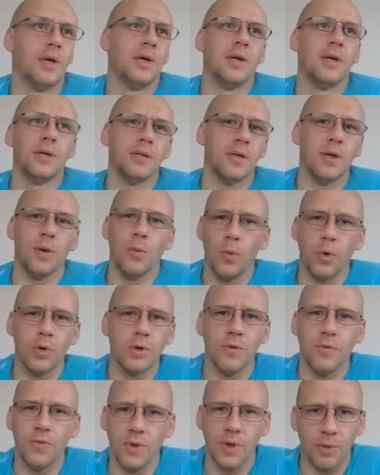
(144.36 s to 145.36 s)
sit and watch a
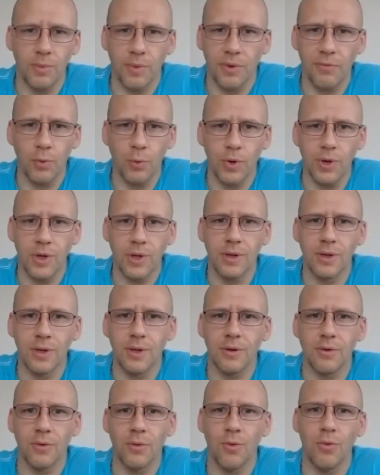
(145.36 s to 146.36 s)
film every week,
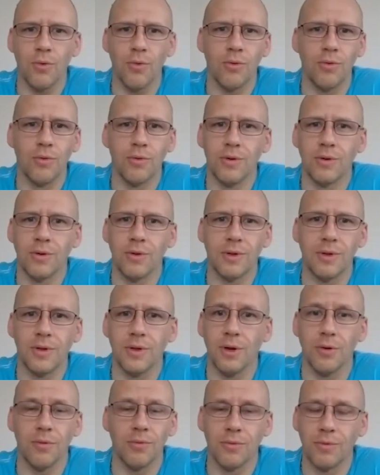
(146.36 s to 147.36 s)
or, you
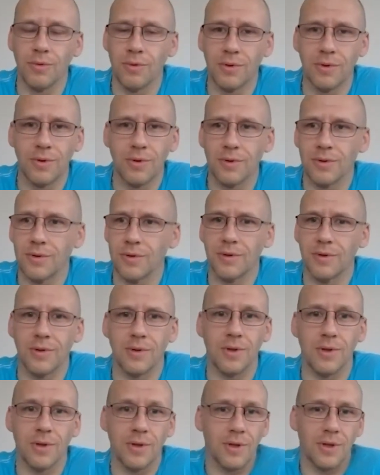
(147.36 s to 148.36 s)
know,
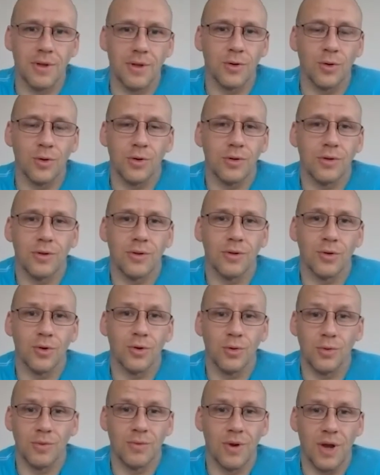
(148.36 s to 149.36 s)
just
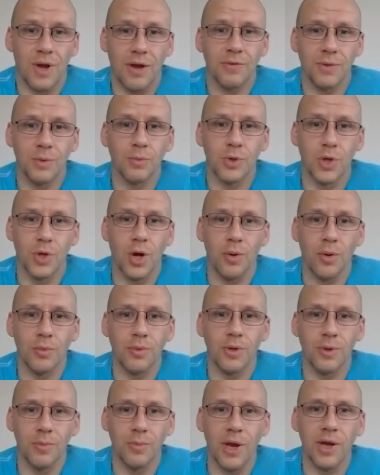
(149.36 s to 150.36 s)
have some time
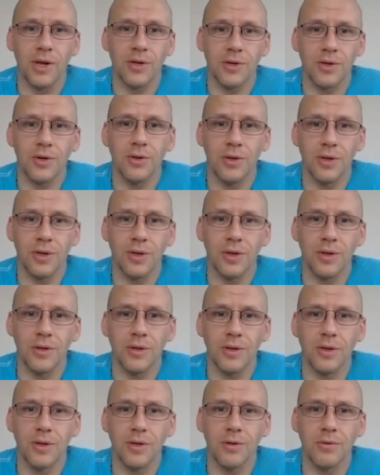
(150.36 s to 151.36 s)
to make sure that
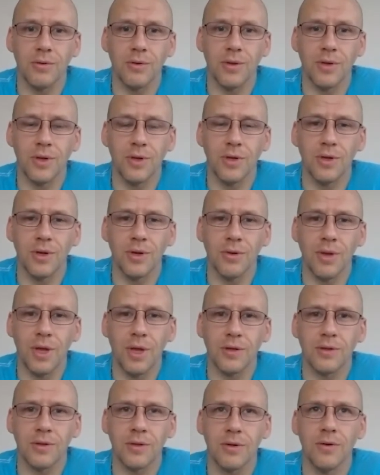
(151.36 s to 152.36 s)
you do that
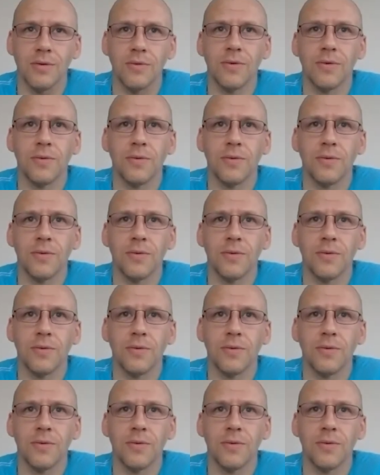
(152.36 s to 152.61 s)
stuff.